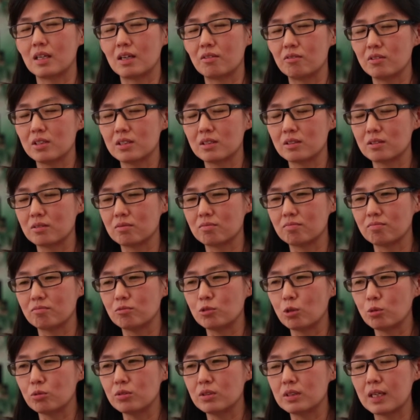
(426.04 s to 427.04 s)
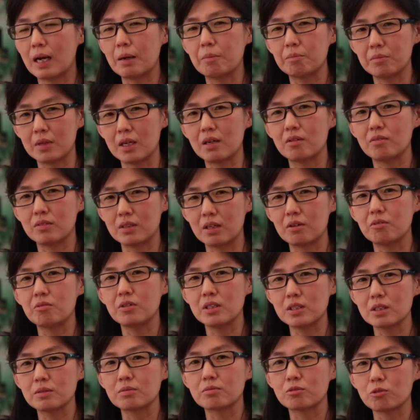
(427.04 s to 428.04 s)
there is no doubt that
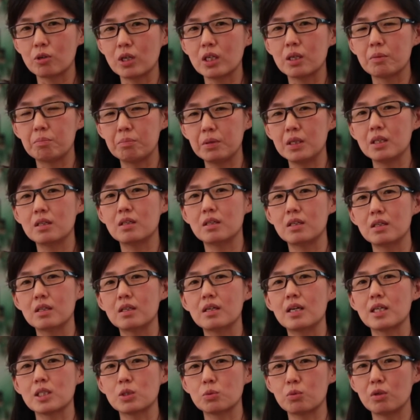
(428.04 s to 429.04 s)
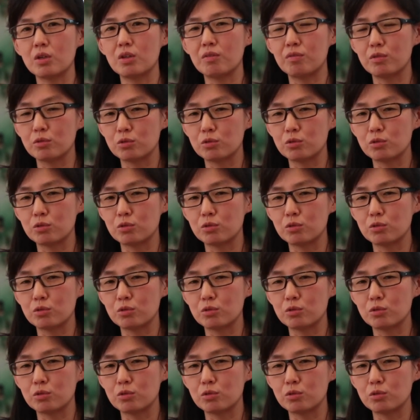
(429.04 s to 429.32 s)
there is quite a bit here as well.